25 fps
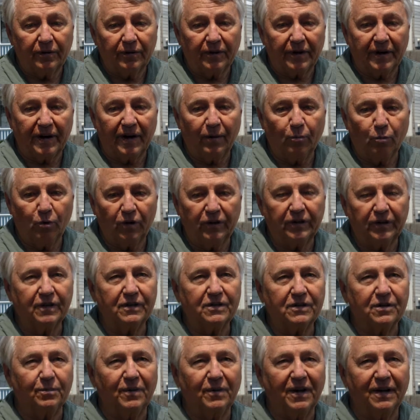that I'm
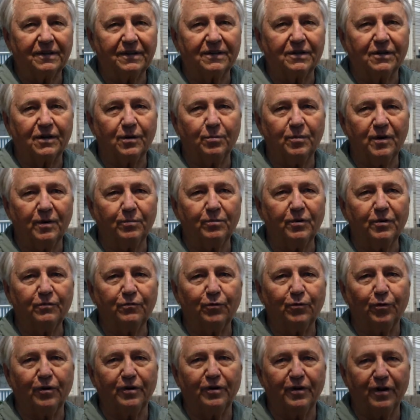willing to make the commitment
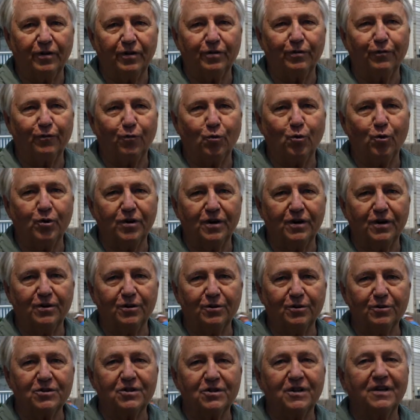for another 4
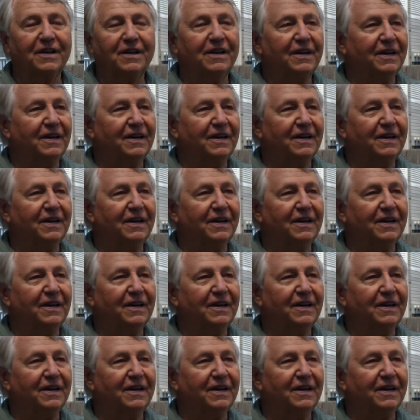years.